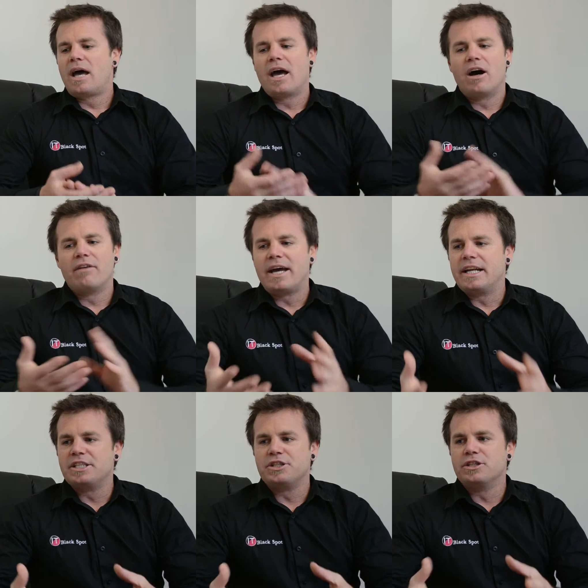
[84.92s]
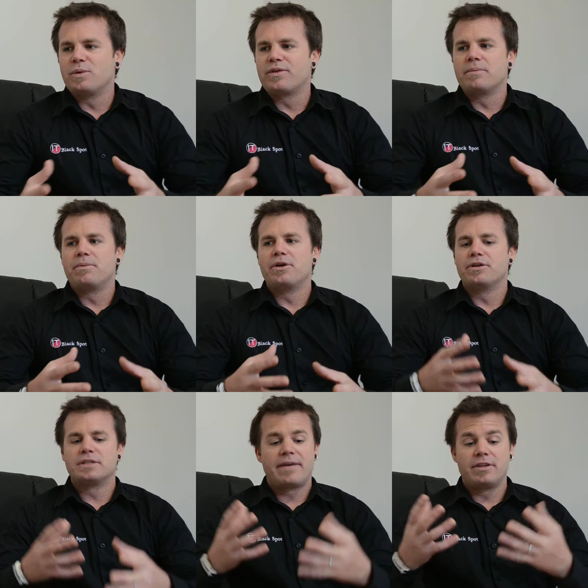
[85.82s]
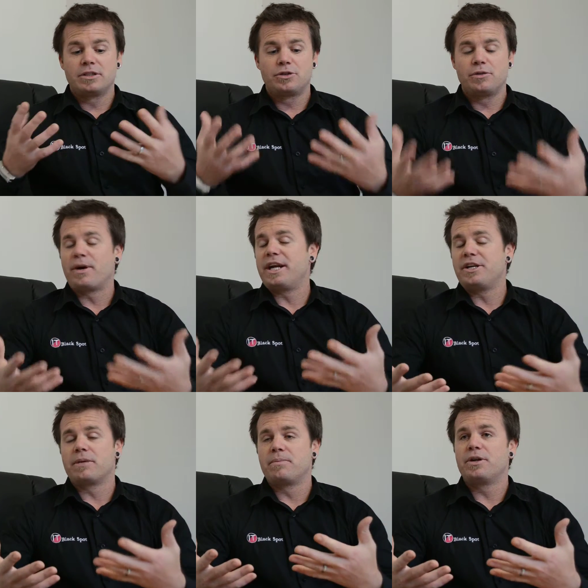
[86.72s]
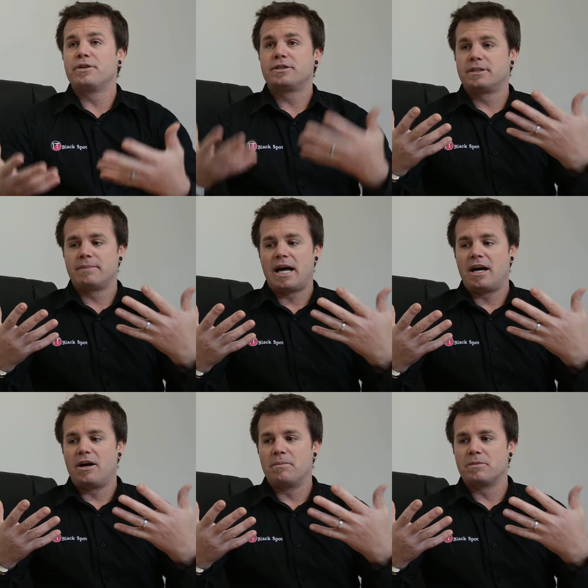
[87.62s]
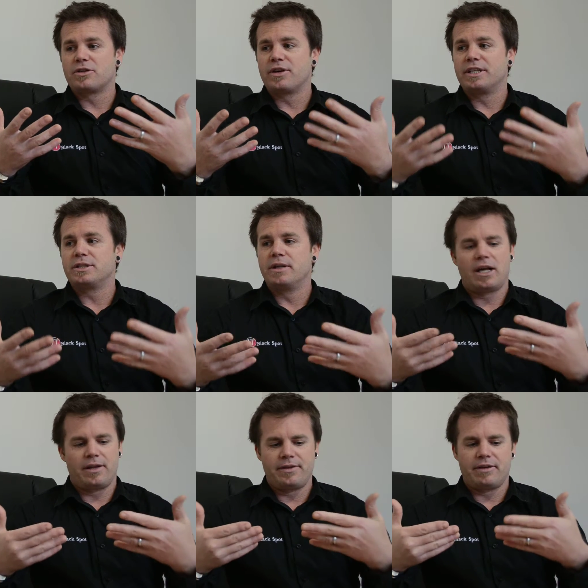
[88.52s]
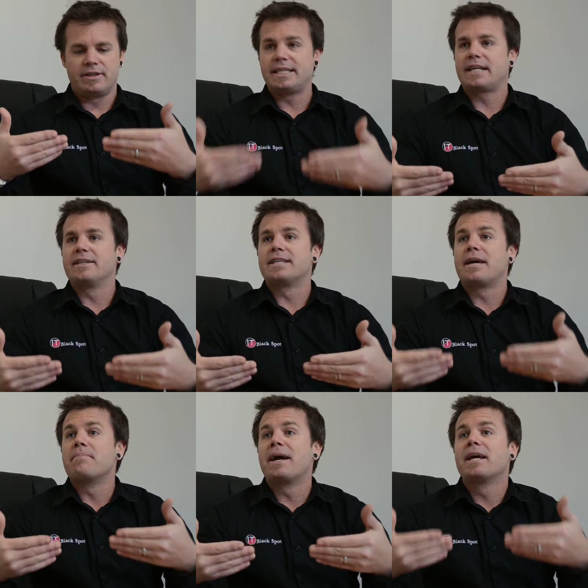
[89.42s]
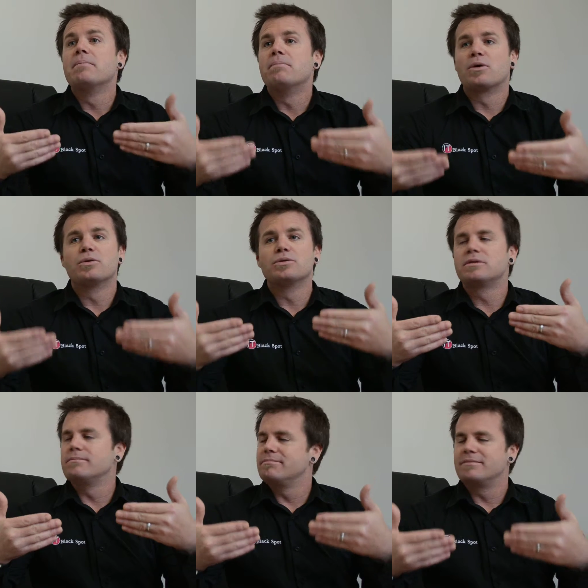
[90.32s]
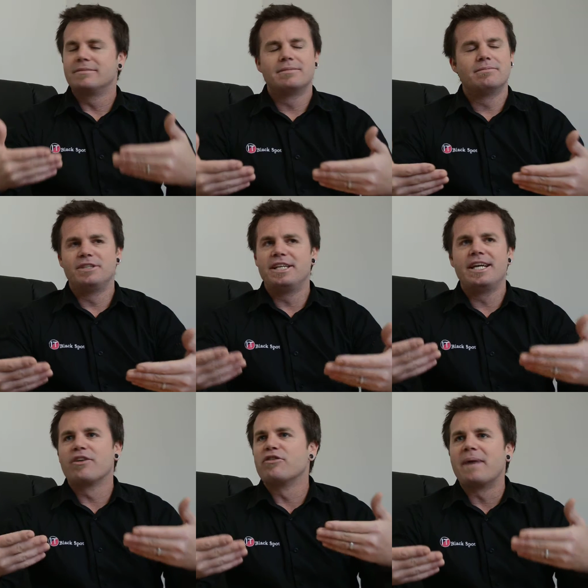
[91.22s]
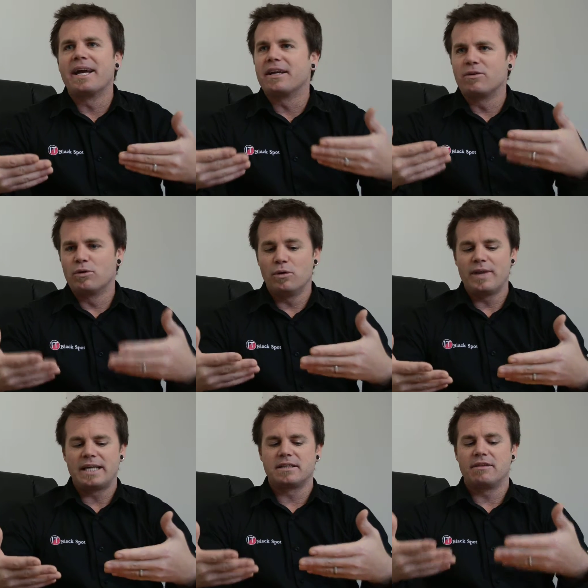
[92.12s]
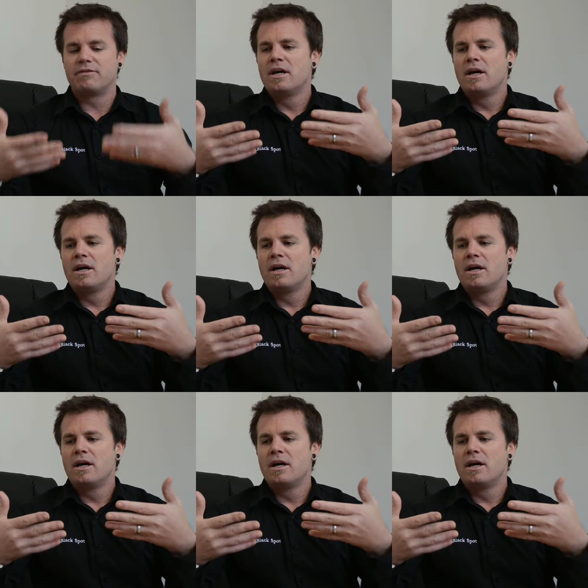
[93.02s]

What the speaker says: I've had issues with computers, having two brand new computers, they're exactly the same make, models, year of make and all that stuff,